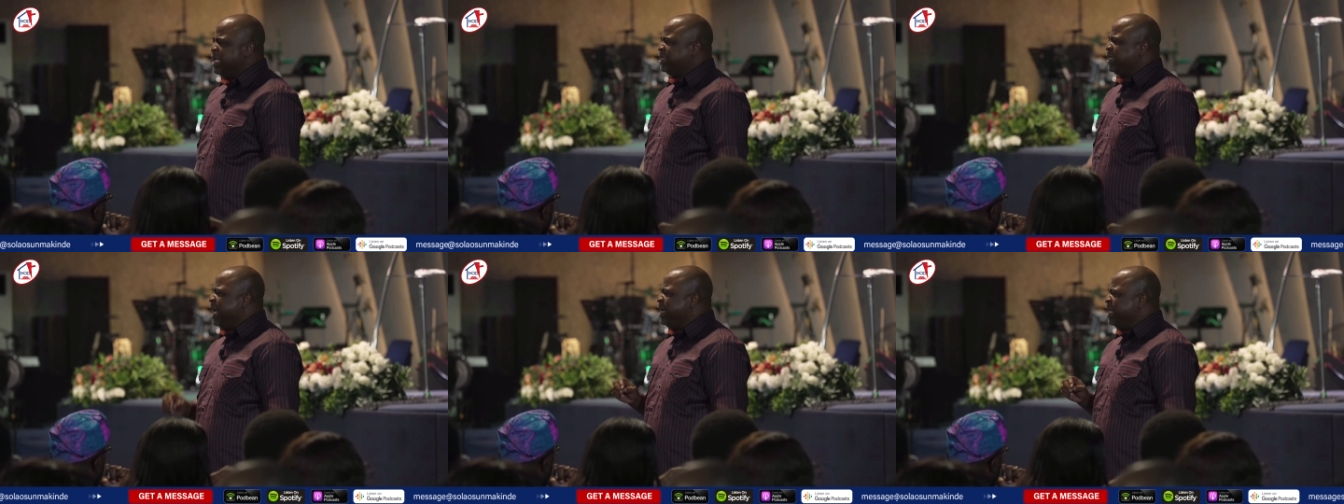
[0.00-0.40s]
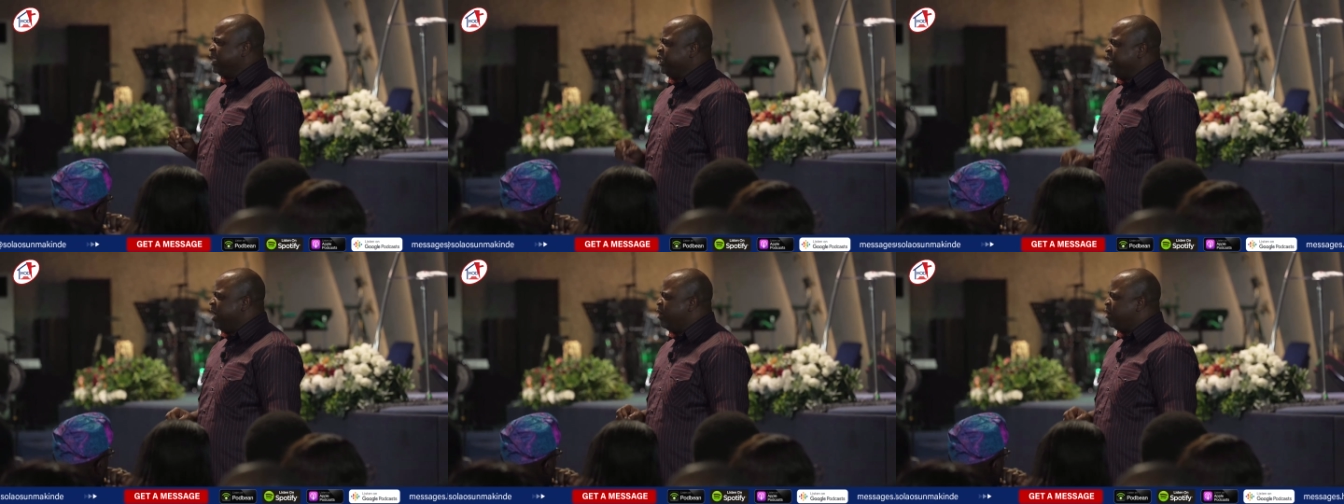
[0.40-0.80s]
It's like
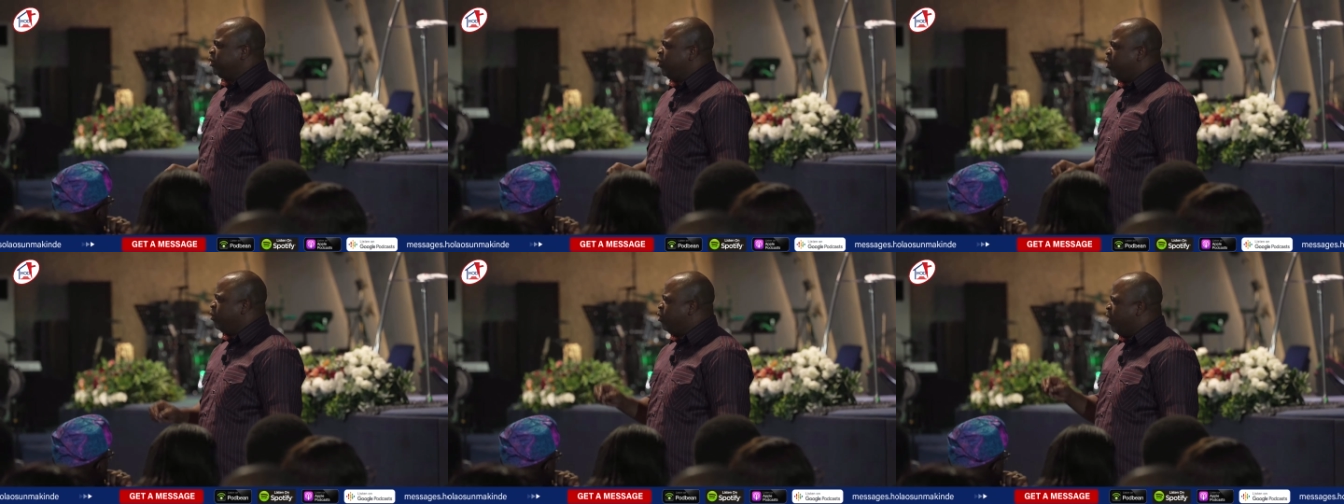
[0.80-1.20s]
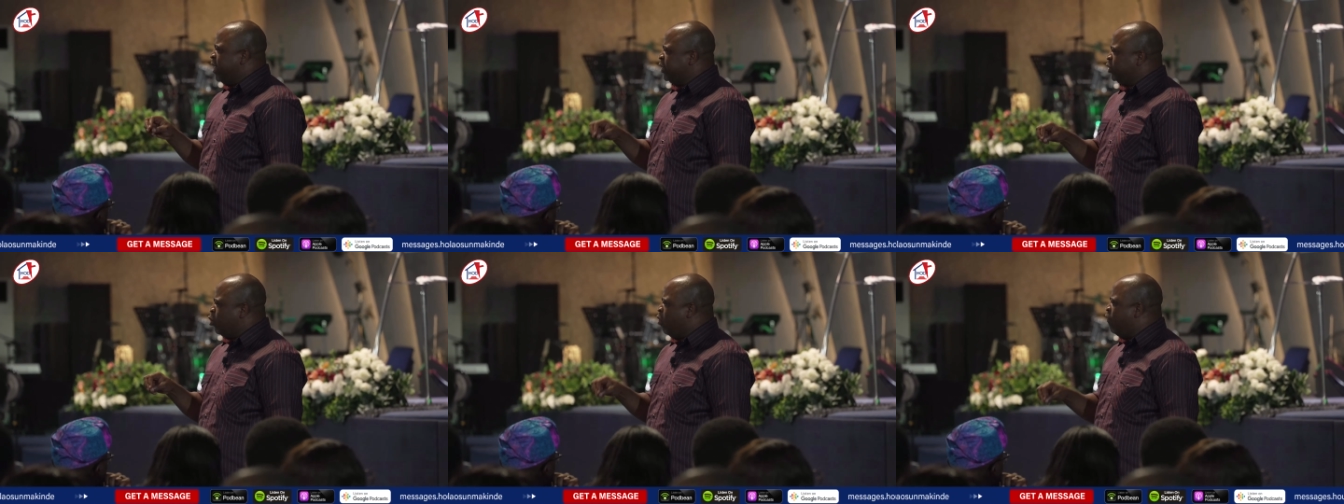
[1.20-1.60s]
the jealousy of
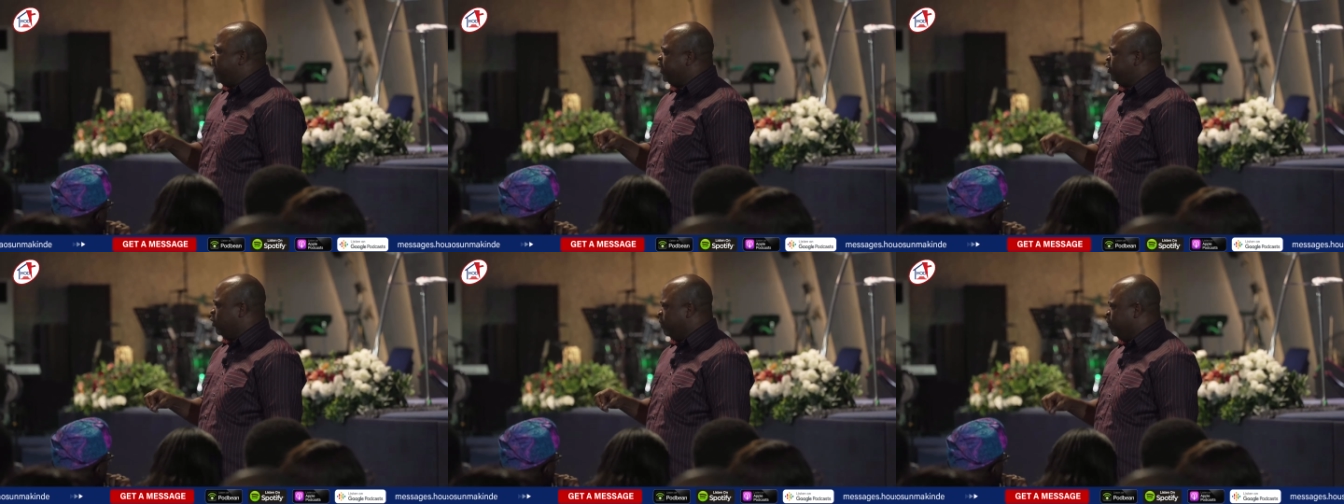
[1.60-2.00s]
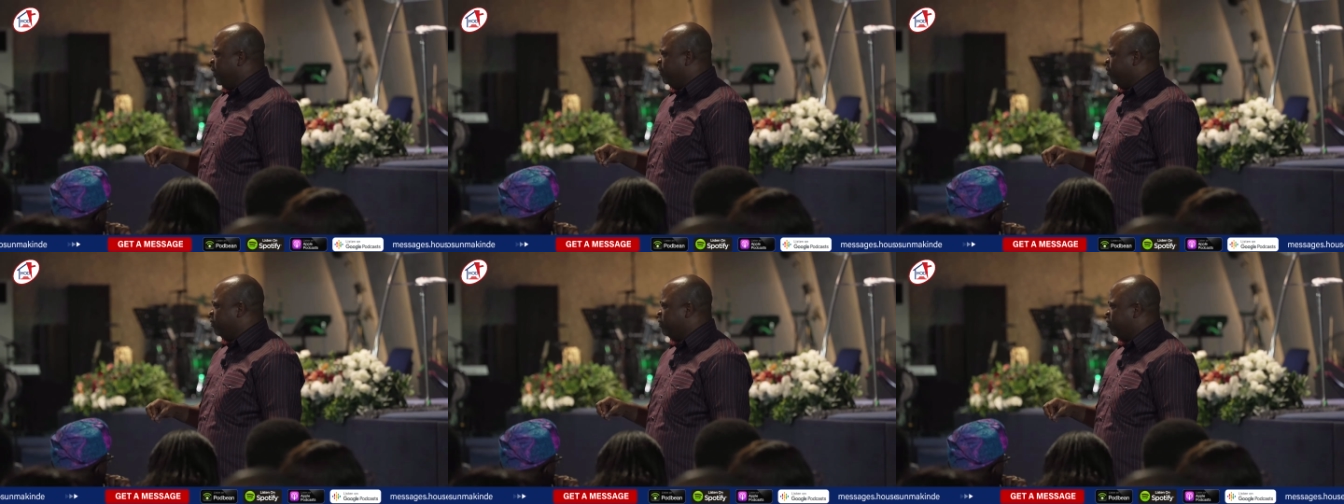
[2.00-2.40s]
God is over some
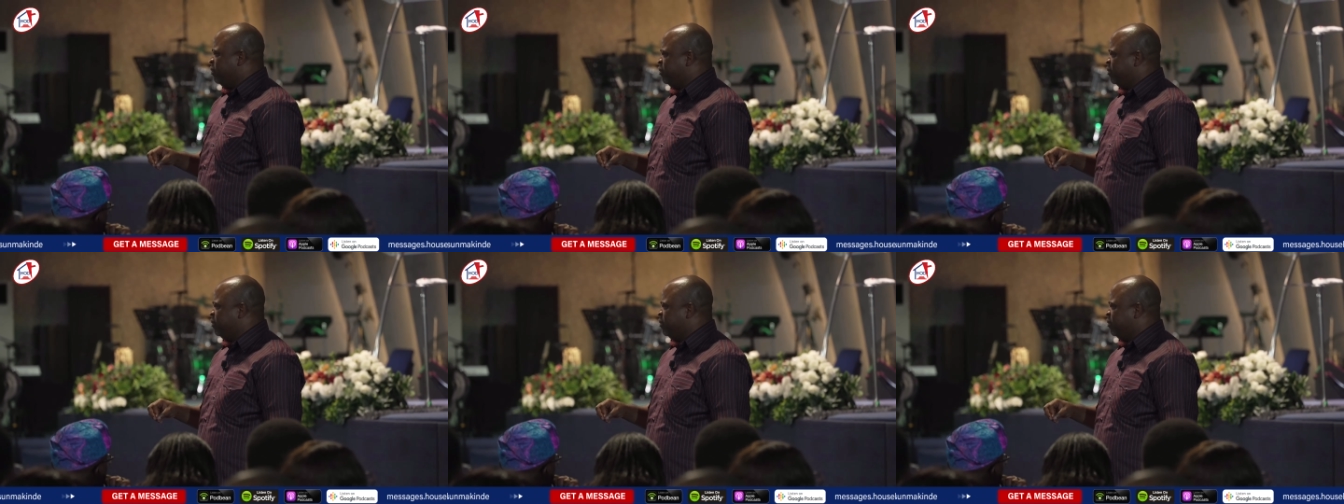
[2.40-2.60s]
people